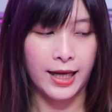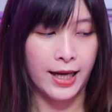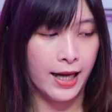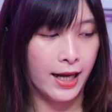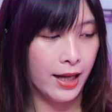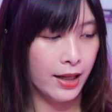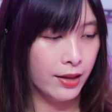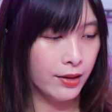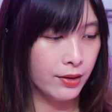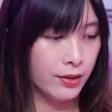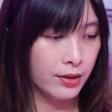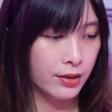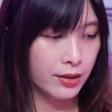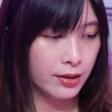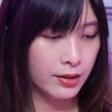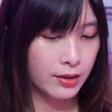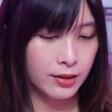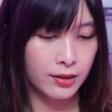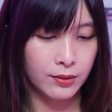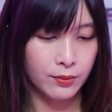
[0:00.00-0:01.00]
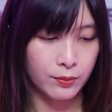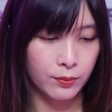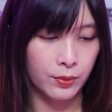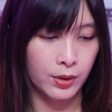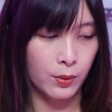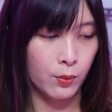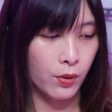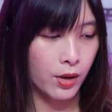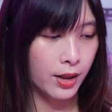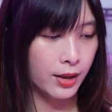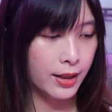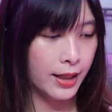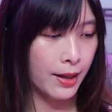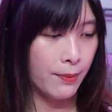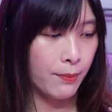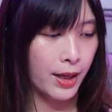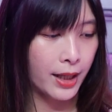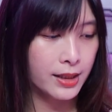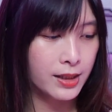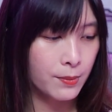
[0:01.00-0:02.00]
and we want
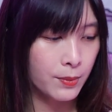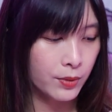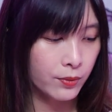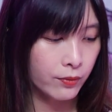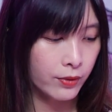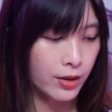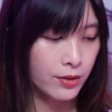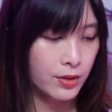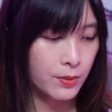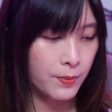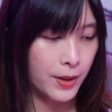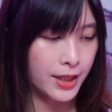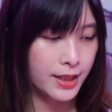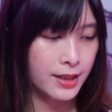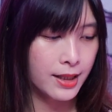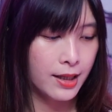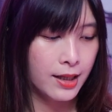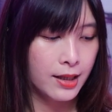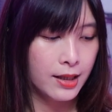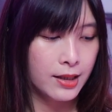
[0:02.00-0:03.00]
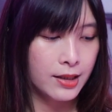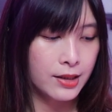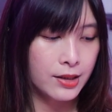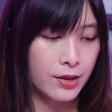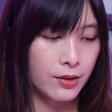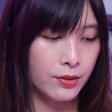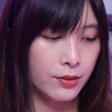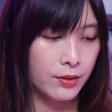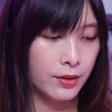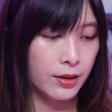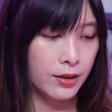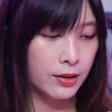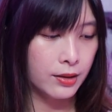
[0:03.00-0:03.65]
that maximum rail space. So